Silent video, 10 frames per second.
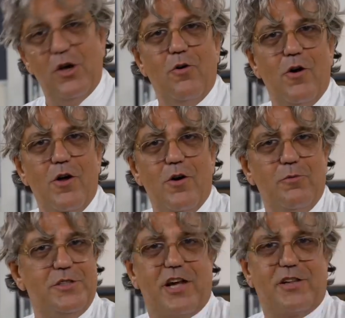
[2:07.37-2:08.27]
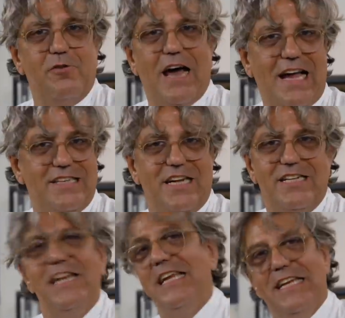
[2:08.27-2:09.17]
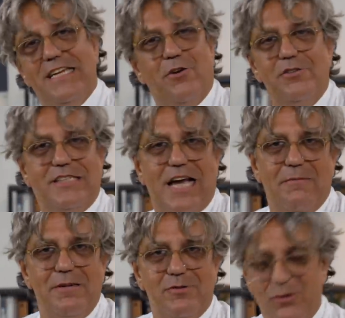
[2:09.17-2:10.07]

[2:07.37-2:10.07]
So we start to lie and say that he did it all the time, it